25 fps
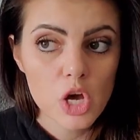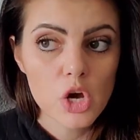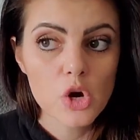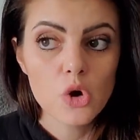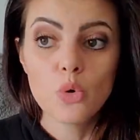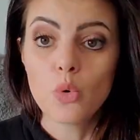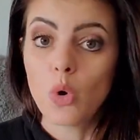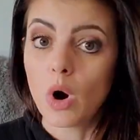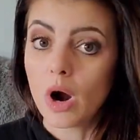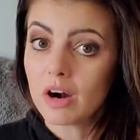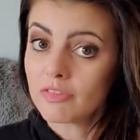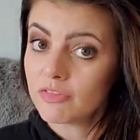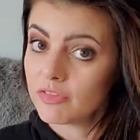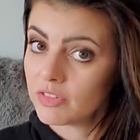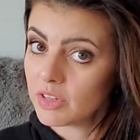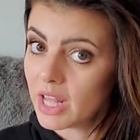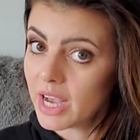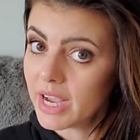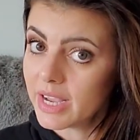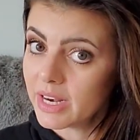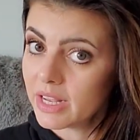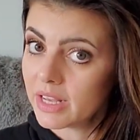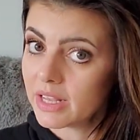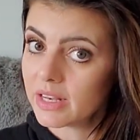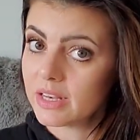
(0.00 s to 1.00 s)
who are
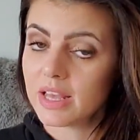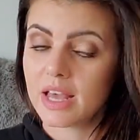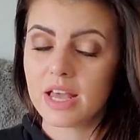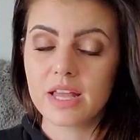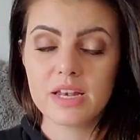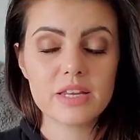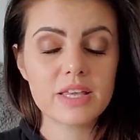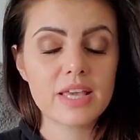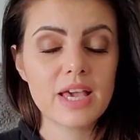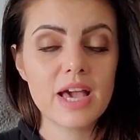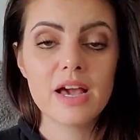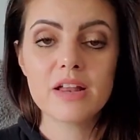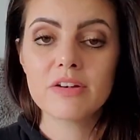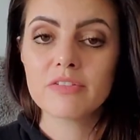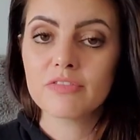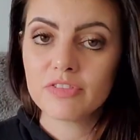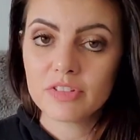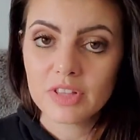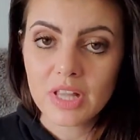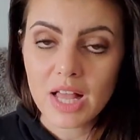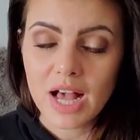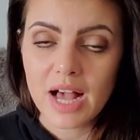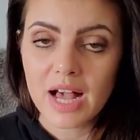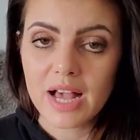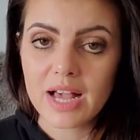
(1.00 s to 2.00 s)
flighted and can
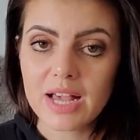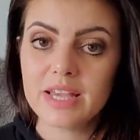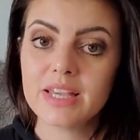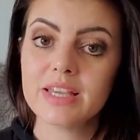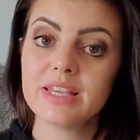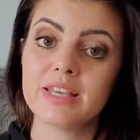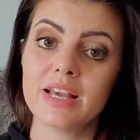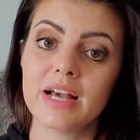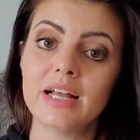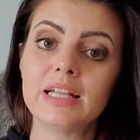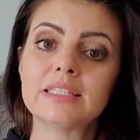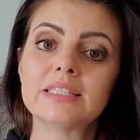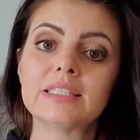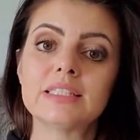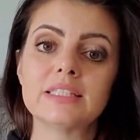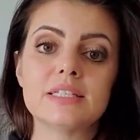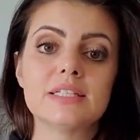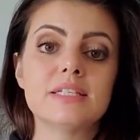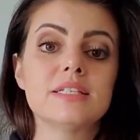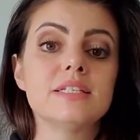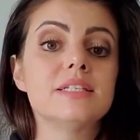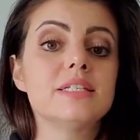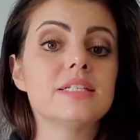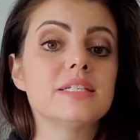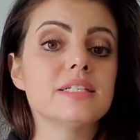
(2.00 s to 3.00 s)
fly, yet this
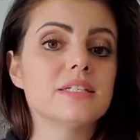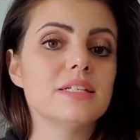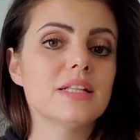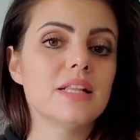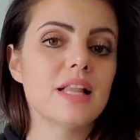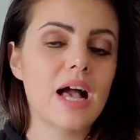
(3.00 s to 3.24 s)
still